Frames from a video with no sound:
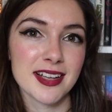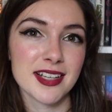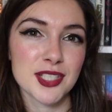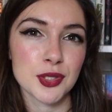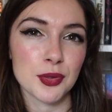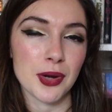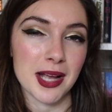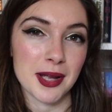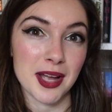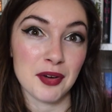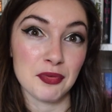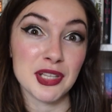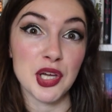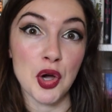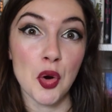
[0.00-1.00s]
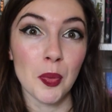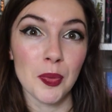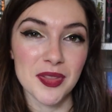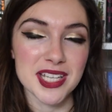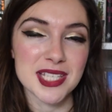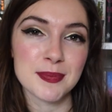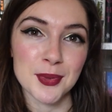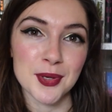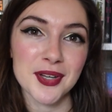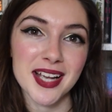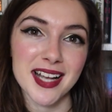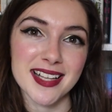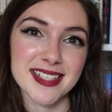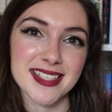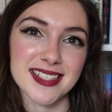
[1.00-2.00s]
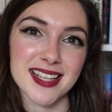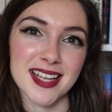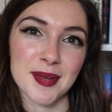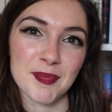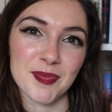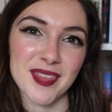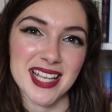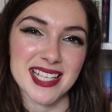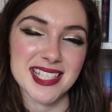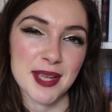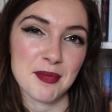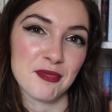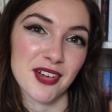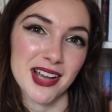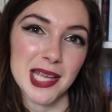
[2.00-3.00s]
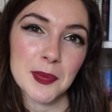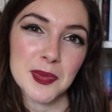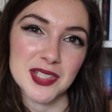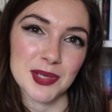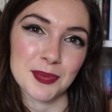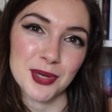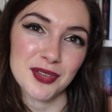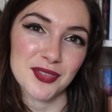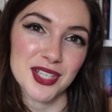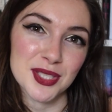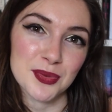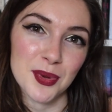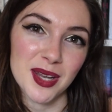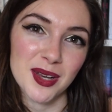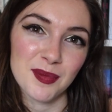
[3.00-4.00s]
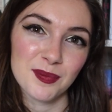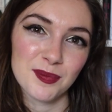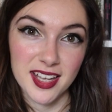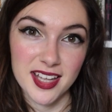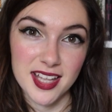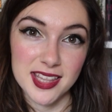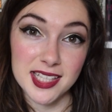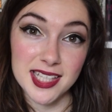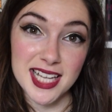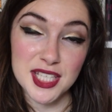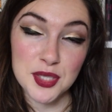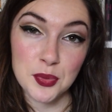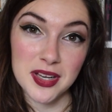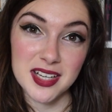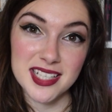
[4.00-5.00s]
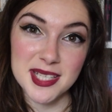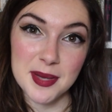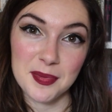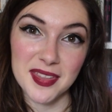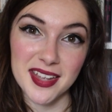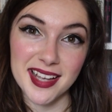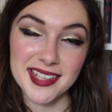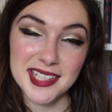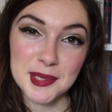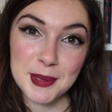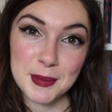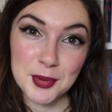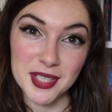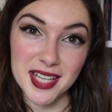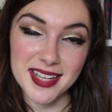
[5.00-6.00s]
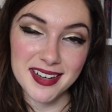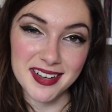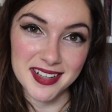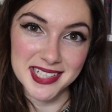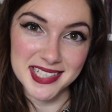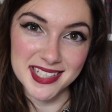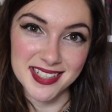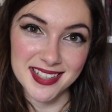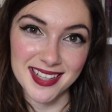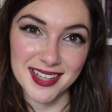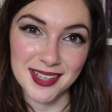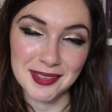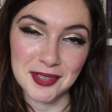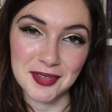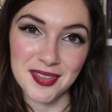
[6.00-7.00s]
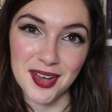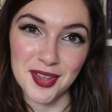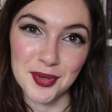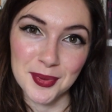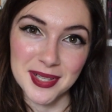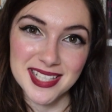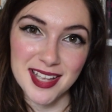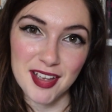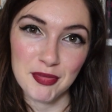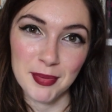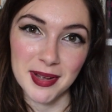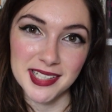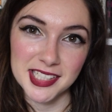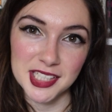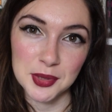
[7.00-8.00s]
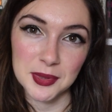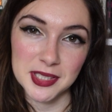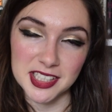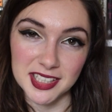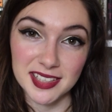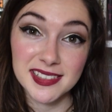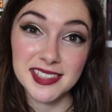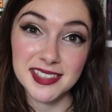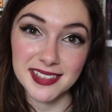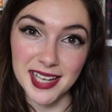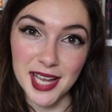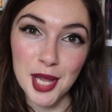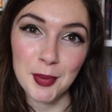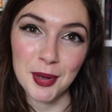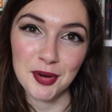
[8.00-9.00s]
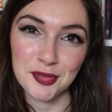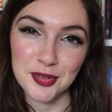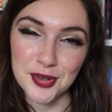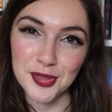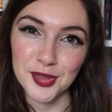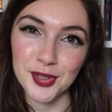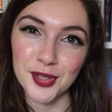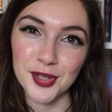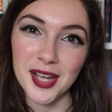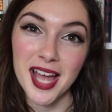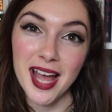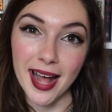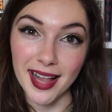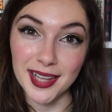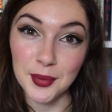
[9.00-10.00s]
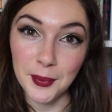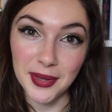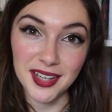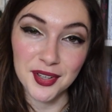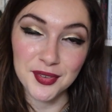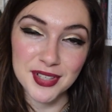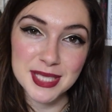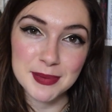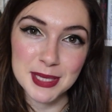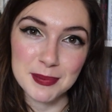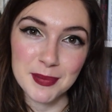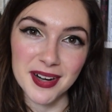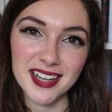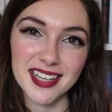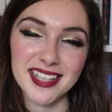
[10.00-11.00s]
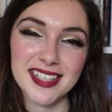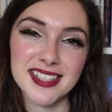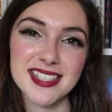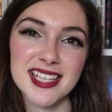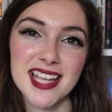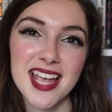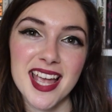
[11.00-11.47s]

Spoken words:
So I really hope this book has that same vibe as the previous one. The last one is something a little bit more light-hearted than a lot of the other ones that I've mentioned, which are clearly aiming for the Halloween and Christmas market.